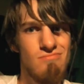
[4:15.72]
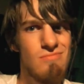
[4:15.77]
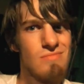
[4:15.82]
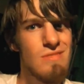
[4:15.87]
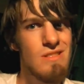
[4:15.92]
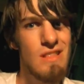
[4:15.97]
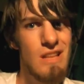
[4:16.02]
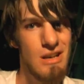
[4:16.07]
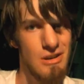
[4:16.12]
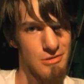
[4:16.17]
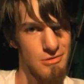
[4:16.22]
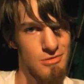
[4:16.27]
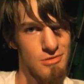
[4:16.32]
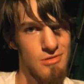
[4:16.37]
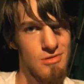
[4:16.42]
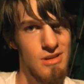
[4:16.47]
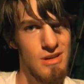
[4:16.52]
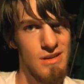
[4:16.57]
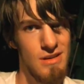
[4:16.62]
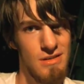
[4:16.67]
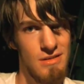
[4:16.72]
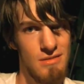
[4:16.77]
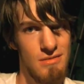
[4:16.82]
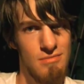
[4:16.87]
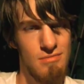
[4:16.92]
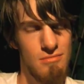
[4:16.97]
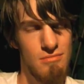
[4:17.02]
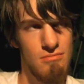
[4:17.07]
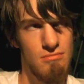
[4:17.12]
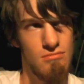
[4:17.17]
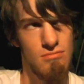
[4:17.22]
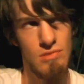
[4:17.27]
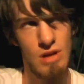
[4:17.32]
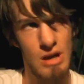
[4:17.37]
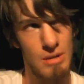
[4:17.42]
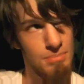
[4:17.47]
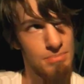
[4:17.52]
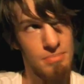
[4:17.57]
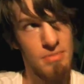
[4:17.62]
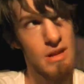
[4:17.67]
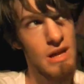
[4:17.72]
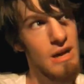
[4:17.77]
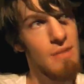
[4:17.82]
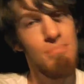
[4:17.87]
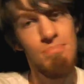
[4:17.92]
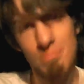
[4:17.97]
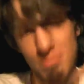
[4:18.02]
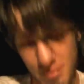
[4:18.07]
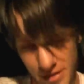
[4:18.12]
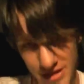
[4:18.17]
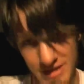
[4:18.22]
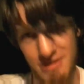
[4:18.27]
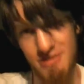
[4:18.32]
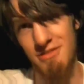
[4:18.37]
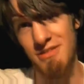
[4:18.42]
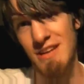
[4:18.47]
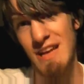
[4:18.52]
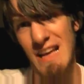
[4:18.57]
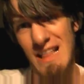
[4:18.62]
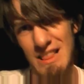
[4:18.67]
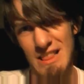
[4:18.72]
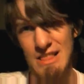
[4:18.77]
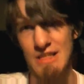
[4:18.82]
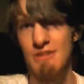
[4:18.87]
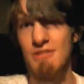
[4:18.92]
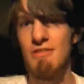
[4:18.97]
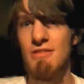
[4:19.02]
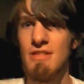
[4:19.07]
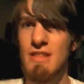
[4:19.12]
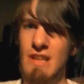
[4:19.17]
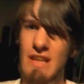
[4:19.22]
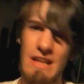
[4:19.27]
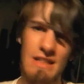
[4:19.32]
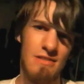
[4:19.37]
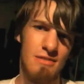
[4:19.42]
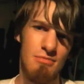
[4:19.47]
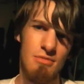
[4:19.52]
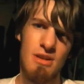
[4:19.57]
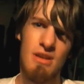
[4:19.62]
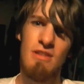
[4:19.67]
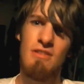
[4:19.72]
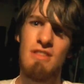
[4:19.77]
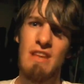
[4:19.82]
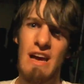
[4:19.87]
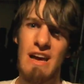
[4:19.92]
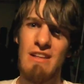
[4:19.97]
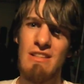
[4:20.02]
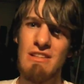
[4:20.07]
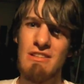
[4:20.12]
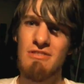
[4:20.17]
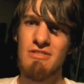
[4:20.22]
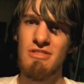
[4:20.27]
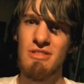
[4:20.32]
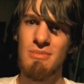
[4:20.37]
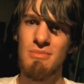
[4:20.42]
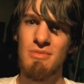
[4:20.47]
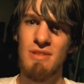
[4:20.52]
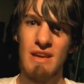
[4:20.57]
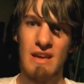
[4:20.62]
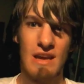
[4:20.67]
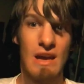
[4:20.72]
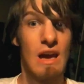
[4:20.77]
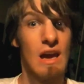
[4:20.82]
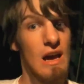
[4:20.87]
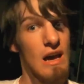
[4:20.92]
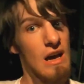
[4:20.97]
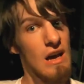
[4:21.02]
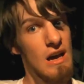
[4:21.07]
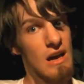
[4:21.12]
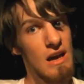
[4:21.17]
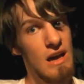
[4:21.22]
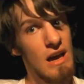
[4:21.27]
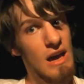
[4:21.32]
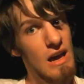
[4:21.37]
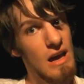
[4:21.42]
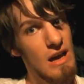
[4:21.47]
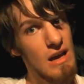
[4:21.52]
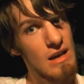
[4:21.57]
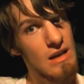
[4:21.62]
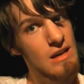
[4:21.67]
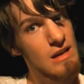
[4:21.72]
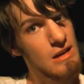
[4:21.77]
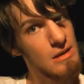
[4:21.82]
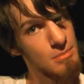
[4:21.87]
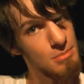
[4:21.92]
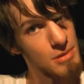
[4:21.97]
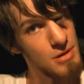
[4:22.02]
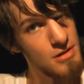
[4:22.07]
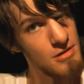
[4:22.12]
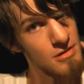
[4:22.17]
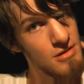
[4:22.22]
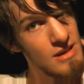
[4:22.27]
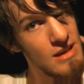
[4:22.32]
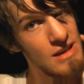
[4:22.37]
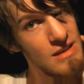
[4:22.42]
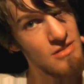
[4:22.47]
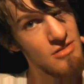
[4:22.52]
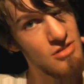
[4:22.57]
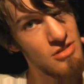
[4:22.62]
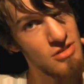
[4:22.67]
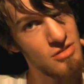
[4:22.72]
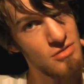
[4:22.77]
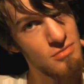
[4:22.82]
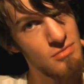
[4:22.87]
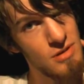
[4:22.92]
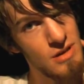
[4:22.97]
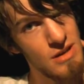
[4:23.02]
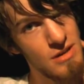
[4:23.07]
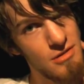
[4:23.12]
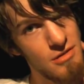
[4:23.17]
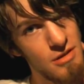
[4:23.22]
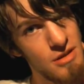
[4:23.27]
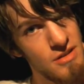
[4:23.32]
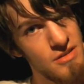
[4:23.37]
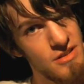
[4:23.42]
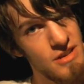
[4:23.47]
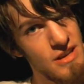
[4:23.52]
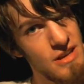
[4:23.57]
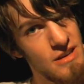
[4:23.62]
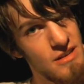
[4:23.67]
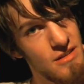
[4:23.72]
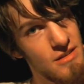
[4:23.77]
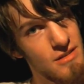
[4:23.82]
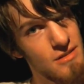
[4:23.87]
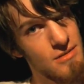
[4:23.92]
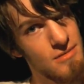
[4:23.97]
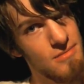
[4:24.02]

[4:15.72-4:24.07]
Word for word: Load and up upload, not load. That's when you download something. Computer Geek just went crazy here.